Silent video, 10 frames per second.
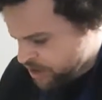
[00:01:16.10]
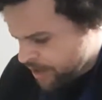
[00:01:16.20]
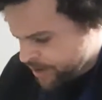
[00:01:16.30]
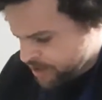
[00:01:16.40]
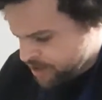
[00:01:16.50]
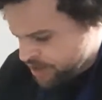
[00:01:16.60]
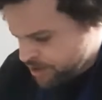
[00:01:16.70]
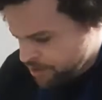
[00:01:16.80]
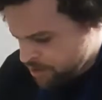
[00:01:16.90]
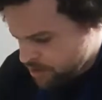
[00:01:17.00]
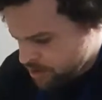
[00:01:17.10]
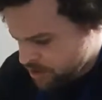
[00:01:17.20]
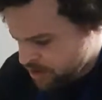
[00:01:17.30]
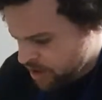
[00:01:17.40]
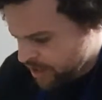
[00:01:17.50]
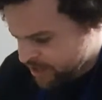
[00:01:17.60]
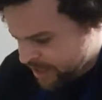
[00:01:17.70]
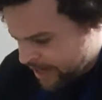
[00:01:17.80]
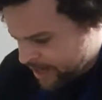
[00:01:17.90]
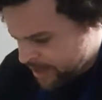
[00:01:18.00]
going to slice
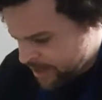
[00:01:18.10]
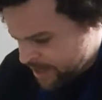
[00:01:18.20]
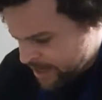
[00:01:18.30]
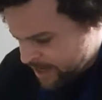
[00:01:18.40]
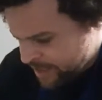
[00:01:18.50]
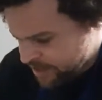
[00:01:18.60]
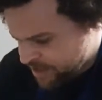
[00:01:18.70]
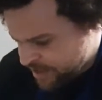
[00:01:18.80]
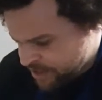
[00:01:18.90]
that into thin